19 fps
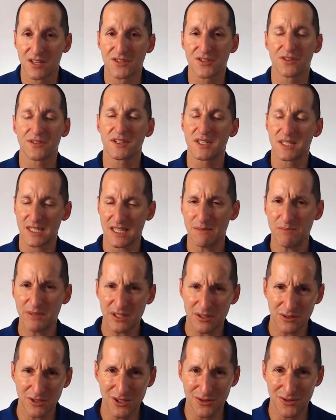So the
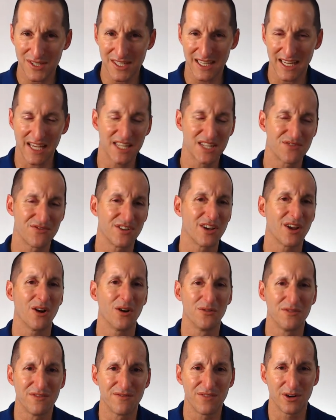typical use case for an
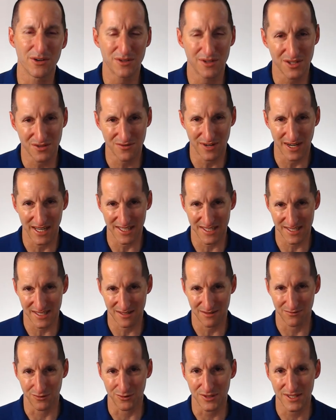invoker's
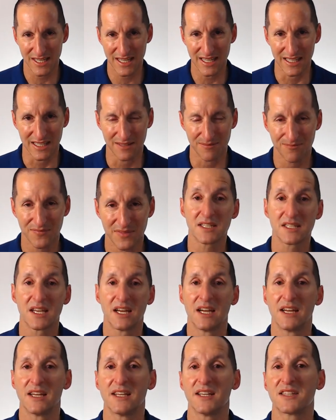rights routine is